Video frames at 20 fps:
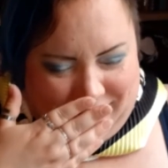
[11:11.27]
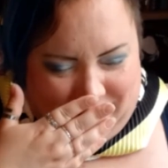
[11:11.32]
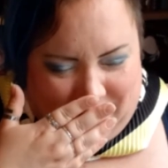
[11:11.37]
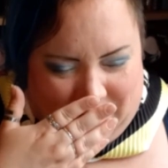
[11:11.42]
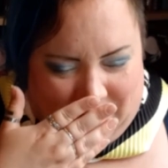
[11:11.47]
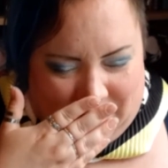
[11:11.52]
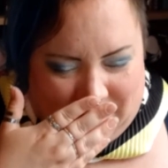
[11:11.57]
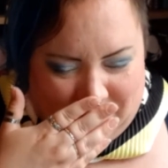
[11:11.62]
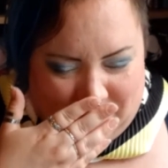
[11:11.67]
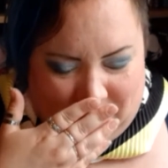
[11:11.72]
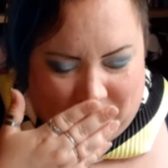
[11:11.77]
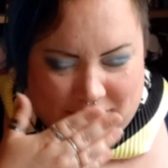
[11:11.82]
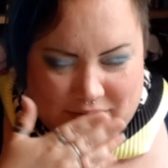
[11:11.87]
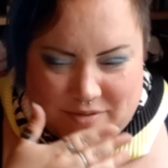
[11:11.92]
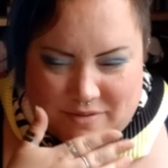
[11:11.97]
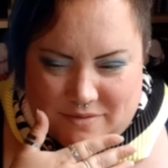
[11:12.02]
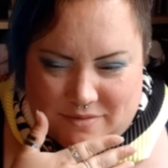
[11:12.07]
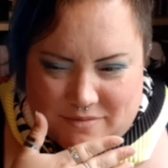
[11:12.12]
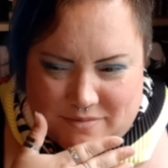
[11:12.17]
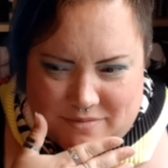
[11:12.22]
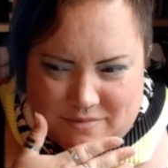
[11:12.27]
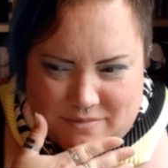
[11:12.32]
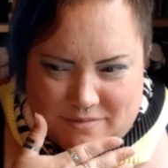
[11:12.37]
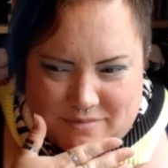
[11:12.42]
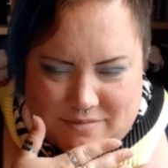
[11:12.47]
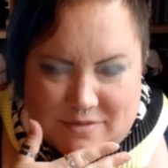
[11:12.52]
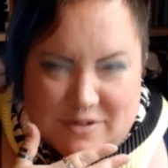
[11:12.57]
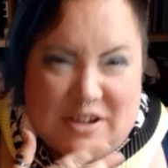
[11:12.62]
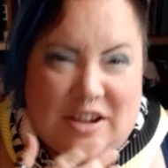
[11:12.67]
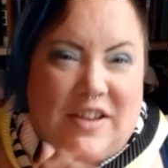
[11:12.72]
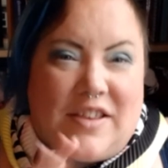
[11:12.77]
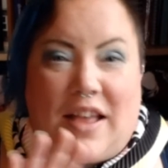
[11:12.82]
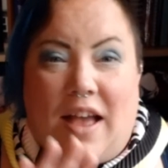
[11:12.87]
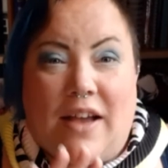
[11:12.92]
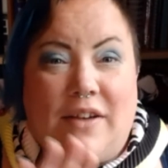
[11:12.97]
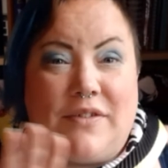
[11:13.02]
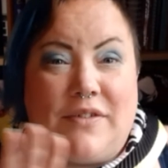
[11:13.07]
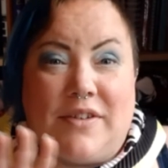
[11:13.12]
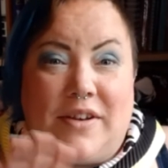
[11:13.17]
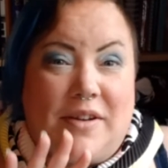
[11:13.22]
Anyway, she's
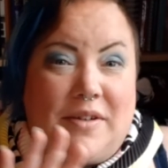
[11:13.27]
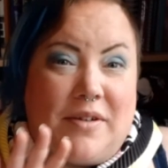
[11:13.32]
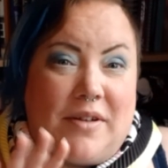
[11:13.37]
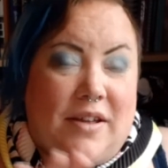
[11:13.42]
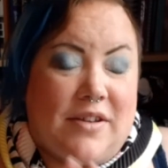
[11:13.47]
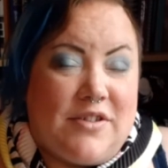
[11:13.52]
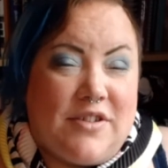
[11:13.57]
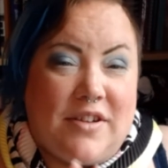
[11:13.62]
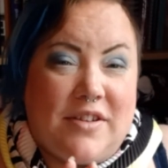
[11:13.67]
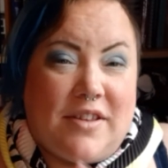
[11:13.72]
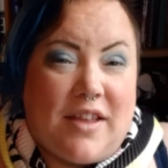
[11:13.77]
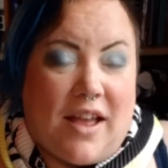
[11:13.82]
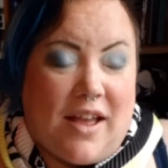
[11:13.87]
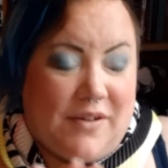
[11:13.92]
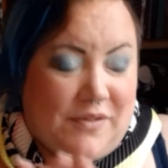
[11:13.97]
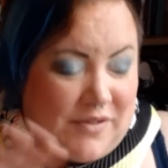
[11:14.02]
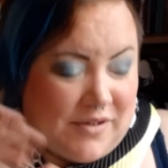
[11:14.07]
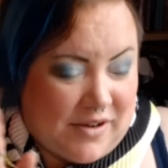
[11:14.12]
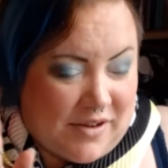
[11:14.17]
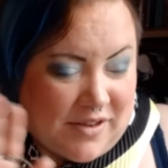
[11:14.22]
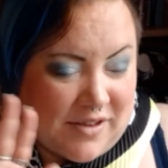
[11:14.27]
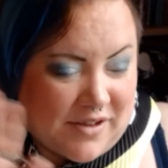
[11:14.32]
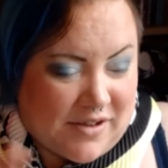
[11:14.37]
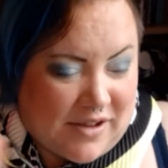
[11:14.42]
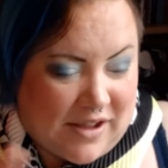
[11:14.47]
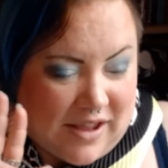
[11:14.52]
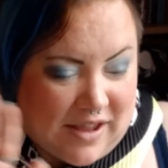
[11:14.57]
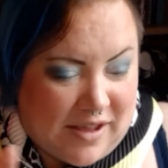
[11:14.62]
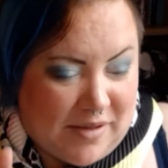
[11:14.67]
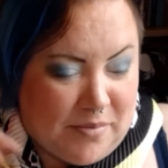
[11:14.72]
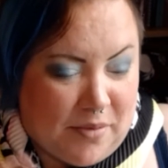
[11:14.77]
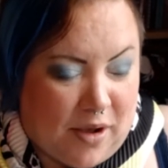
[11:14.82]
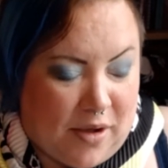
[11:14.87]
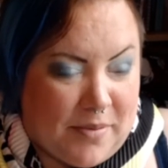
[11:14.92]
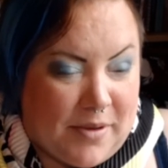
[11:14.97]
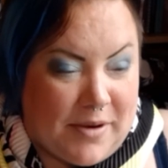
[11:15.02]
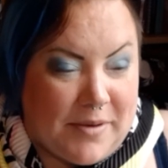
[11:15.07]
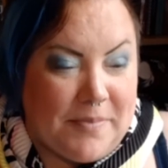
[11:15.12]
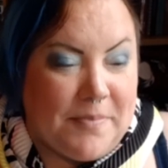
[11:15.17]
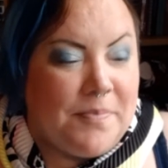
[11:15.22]
having a skitty
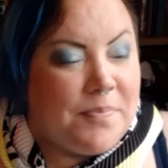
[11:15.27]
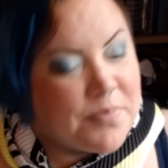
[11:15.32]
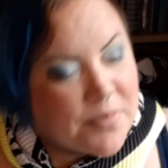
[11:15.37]
moment.